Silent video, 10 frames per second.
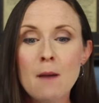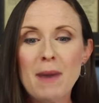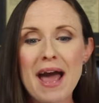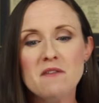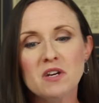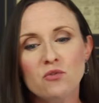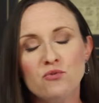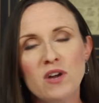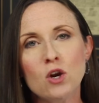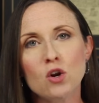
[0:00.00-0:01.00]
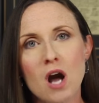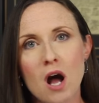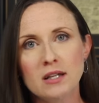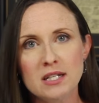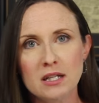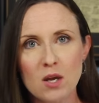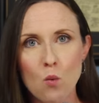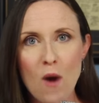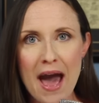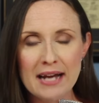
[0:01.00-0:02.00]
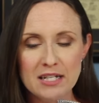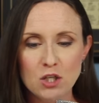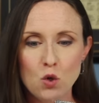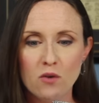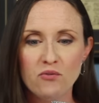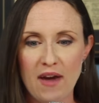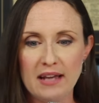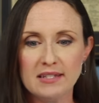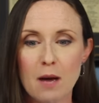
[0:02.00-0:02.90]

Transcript: by having a finger constantly wagged in your face